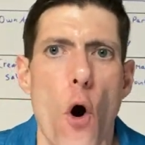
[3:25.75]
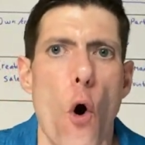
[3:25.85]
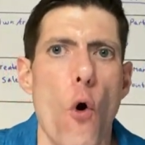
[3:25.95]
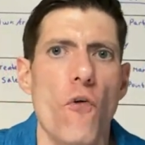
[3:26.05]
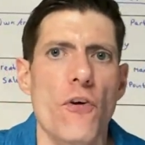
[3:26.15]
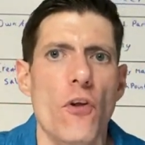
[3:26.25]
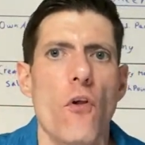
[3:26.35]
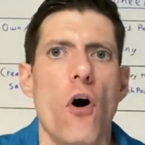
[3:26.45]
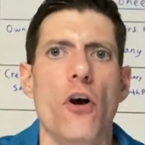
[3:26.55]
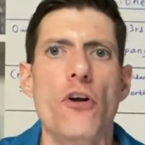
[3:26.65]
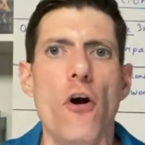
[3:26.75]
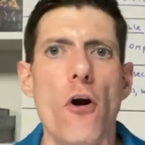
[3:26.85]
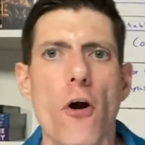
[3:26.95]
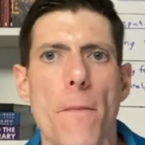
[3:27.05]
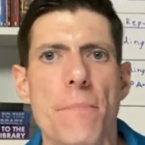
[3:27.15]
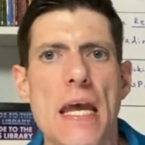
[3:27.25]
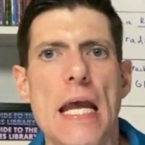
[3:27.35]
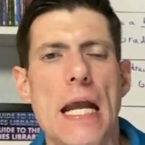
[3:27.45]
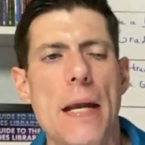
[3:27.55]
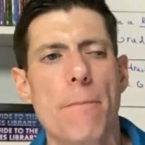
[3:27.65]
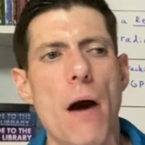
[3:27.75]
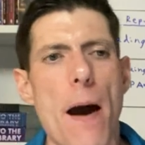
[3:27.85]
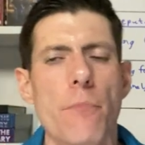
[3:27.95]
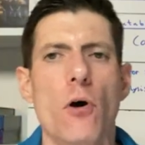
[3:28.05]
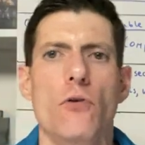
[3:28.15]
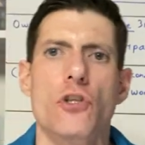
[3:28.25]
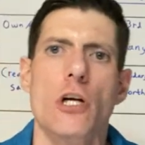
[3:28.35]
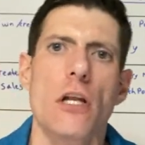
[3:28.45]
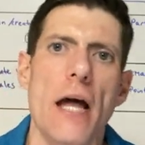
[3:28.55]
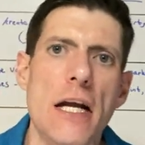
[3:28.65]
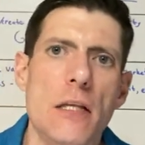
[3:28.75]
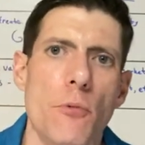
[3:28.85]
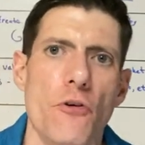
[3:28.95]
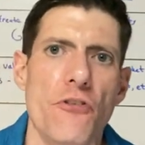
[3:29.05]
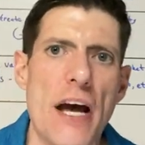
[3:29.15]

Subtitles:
over the long term in pop culture collectibles.